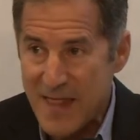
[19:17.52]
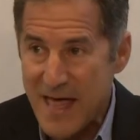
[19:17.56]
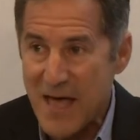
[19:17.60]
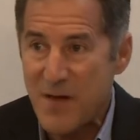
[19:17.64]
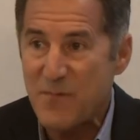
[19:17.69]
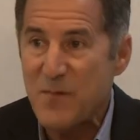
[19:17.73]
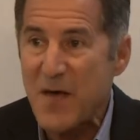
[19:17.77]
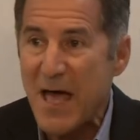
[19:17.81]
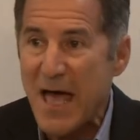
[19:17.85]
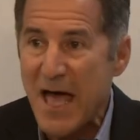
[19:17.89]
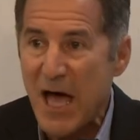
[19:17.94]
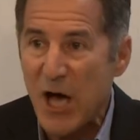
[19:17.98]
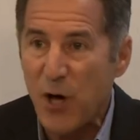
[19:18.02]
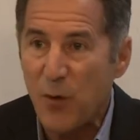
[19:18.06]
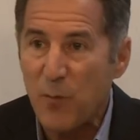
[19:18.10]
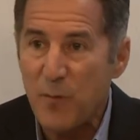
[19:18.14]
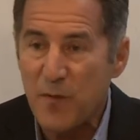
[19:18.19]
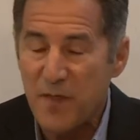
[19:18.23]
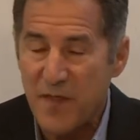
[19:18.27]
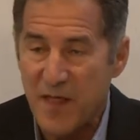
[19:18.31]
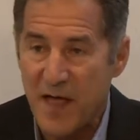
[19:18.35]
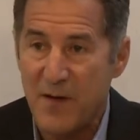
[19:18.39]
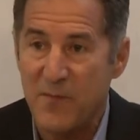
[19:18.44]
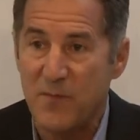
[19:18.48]
them help
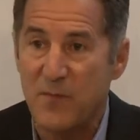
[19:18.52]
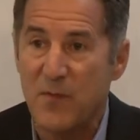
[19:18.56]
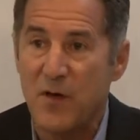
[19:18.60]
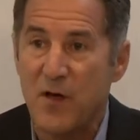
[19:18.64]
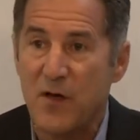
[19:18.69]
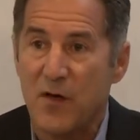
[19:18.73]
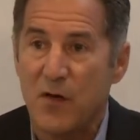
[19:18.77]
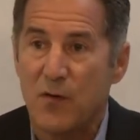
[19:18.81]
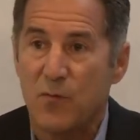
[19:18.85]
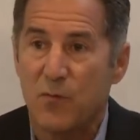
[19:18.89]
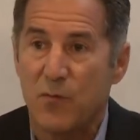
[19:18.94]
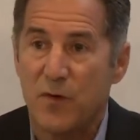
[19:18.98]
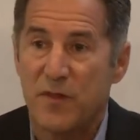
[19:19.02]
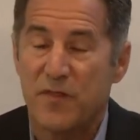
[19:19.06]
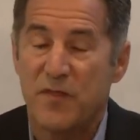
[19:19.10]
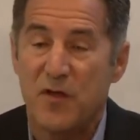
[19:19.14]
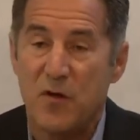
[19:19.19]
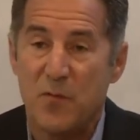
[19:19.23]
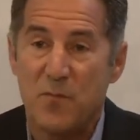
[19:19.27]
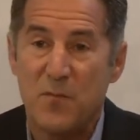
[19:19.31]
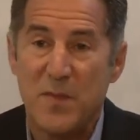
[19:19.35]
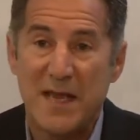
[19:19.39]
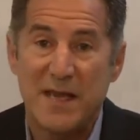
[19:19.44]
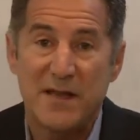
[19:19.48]
them with
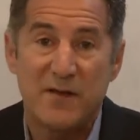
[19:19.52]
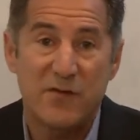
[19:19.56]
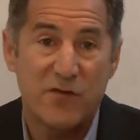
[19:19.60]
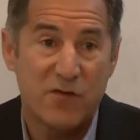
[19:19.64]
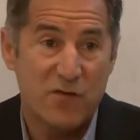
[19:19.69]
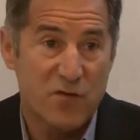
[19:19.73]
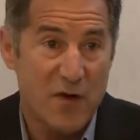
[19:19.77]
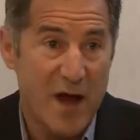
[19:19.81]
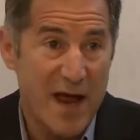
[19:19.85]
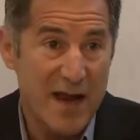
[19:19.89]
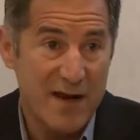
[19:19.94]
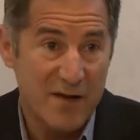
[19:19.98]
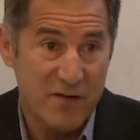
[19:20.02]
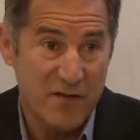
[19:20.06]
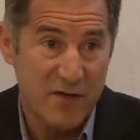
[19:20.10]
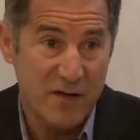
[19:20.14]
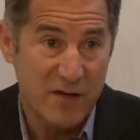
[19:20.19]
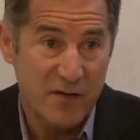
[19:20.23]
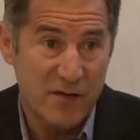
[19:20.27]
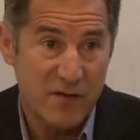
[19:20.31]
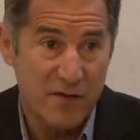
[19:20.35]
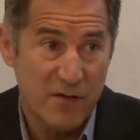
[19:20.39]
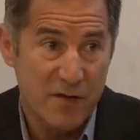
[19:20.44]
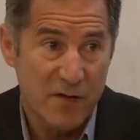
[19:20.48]
their media
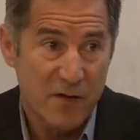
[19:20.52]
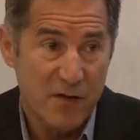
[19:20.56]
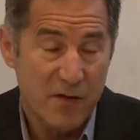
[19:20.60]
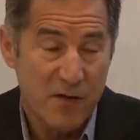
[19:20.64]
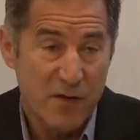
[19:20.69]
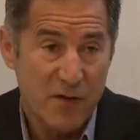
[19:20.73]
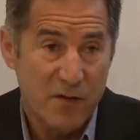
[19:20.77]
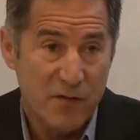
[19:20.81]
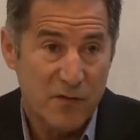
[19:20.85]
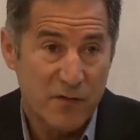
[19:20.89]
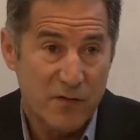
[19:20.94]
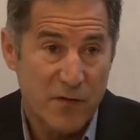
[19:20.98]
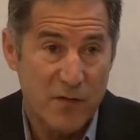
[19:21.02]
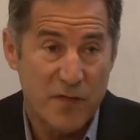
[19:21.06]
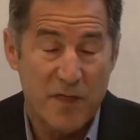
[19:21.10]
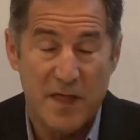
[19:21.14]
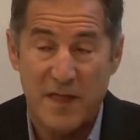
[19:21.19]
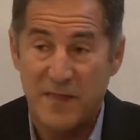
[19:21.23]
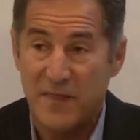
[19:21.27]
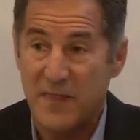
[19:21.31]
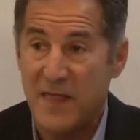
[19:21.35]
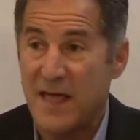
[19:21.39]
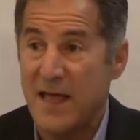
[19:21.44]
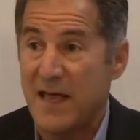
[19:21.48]
strategies so
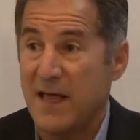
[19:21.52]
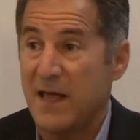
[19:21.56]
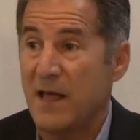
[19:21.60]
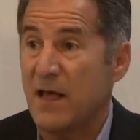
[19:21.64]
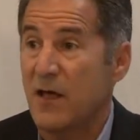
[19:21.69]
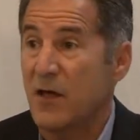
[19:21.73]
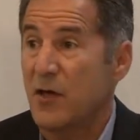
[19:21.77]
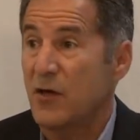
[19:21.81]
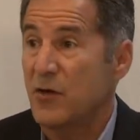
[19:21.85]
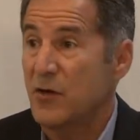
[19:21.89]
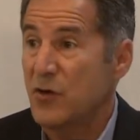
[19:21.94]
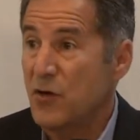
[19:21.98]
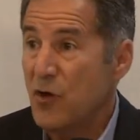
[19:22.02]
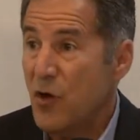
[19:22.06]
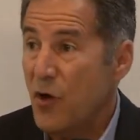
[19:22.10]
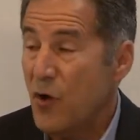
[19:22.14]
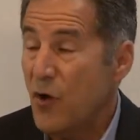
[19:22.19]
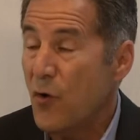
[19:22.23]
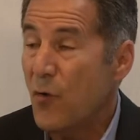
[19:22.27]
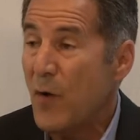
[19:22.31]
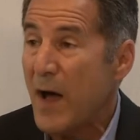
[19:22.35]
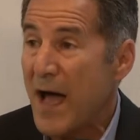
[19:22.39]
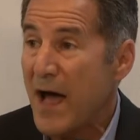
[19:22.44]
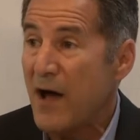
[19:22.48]
that they
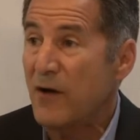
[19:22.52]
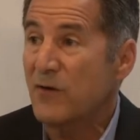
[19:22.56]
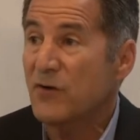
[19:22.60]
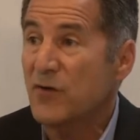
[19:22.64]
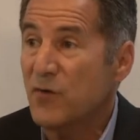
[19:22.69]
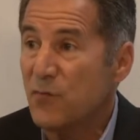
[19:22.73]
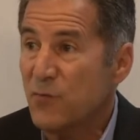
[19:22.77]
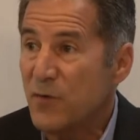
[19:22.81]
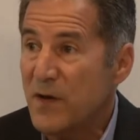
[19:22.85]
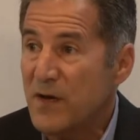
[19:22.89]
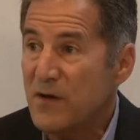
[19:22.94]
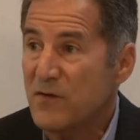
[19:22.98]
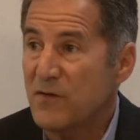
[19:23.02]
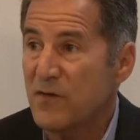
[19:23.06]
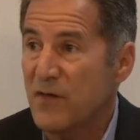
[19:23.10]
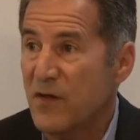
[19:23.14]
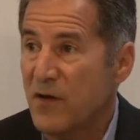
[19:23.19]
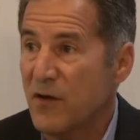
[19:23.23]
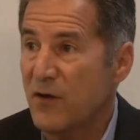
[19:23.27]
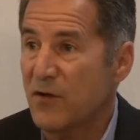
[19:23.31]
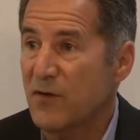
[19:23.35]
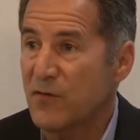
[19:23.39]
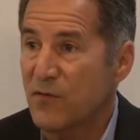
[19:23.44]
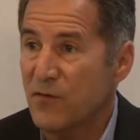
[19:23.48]
know how to reach
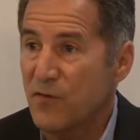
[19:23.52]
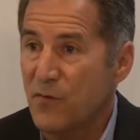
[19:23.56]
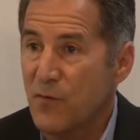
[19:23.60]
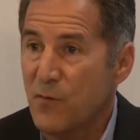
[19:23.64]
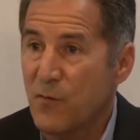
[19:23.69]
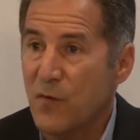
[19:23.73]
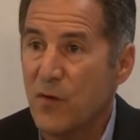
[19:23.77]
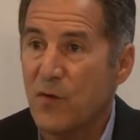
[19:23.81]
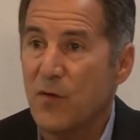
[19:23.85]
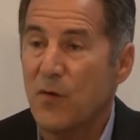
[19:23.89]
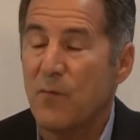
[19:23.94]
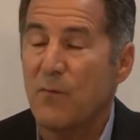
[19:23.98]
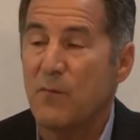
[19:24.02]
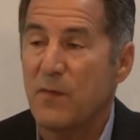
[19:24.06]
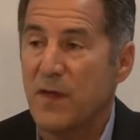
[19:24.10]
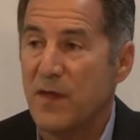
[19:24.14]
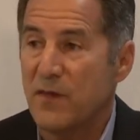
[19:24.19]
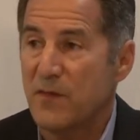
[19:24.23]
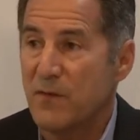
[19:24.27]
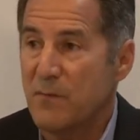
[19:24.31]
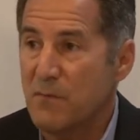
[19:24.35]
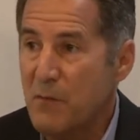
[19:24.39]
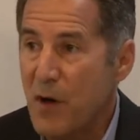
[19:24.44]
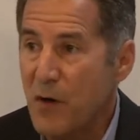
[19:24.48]
their consumer
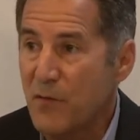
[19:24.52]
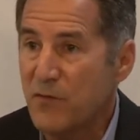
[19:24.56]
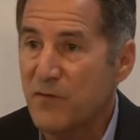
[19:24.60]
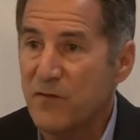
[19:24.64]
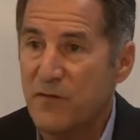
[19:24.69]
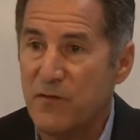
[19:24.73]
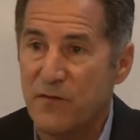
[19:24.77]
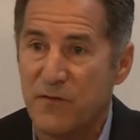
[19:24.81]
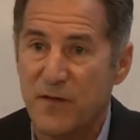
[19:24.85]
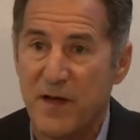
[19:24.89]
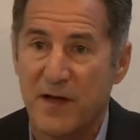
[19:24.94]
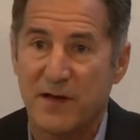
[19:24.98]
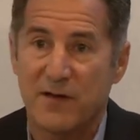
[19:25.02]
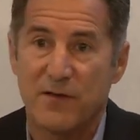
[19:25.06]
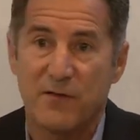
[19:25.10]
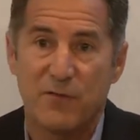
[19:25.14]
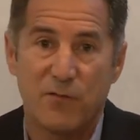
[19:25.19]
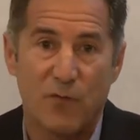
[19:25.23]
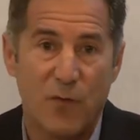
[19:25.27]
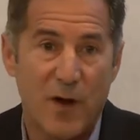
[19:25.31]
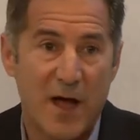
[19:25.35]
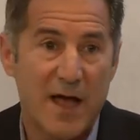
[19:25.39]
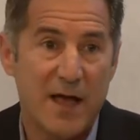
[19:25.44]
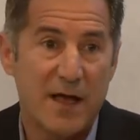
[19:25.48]
in the most
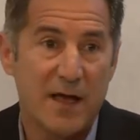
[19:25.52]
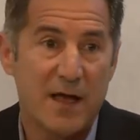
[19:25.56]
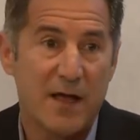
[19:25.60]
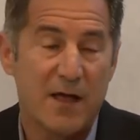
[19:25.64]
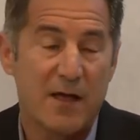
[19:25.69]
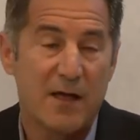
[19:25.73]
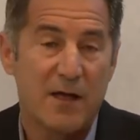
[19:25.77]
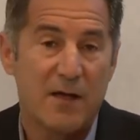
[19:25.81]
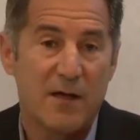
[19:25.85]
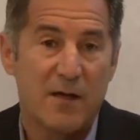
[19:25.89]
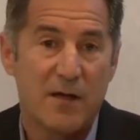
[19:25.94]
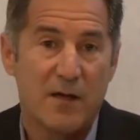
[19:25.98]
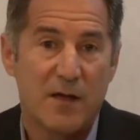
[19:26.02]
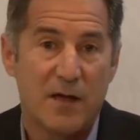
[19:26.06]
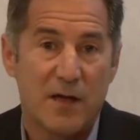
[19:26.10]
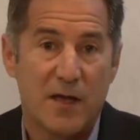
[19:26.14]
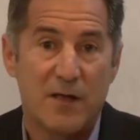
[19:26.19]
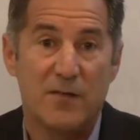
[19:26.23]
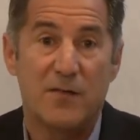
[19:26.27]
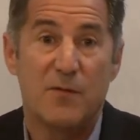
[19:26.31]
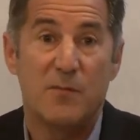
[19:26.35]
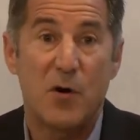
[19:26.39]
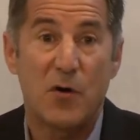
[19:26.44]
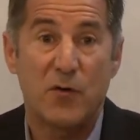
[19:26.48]
effective way,
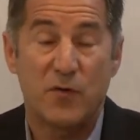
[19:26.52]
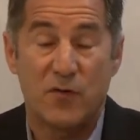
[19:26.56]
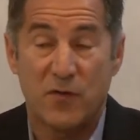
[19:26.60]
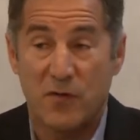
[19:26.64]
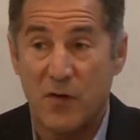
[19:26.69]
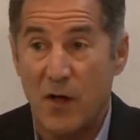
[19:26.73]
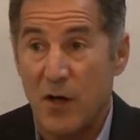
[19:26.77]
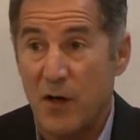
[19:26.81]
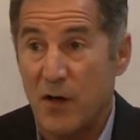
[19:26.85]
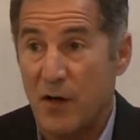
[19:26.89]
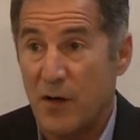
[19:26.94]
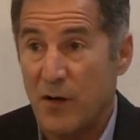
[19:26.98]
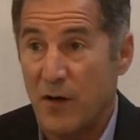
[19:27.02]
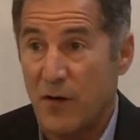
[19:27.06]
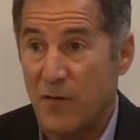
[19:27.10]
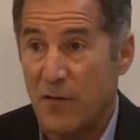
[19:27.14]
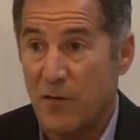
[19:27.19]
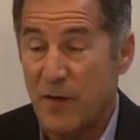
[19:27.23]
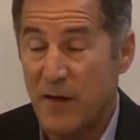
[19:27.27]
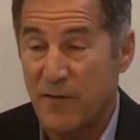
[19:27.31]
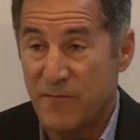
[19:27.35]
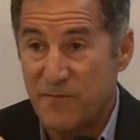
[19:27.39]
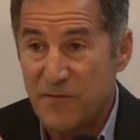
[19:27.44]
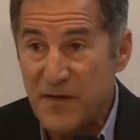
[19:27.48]
in the most
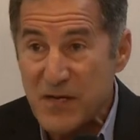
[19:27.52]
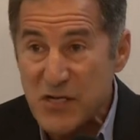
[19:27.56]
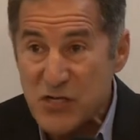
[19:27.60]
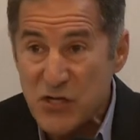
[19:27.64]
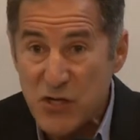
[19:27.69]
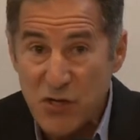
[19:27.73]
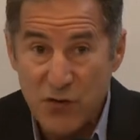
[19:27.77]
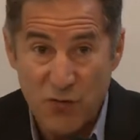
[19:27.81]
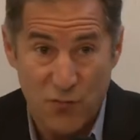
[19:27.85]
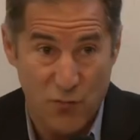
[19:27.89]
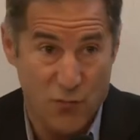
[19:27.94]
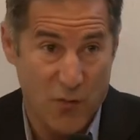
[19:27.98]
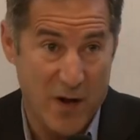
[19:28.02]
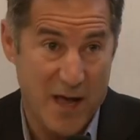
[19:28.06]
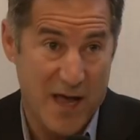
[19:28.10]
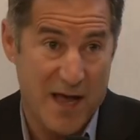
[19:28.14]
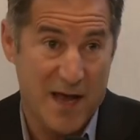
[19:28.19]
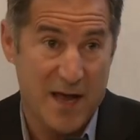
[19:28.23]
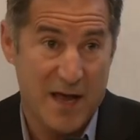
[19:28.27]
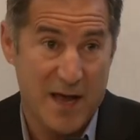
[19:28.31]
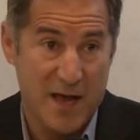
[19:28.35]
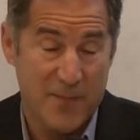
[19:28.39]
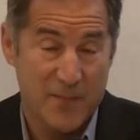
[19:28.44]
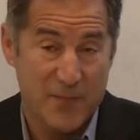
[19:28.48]
efficient
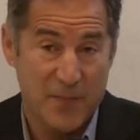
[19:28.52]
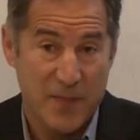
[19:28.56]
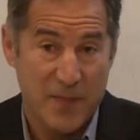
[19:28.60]
way,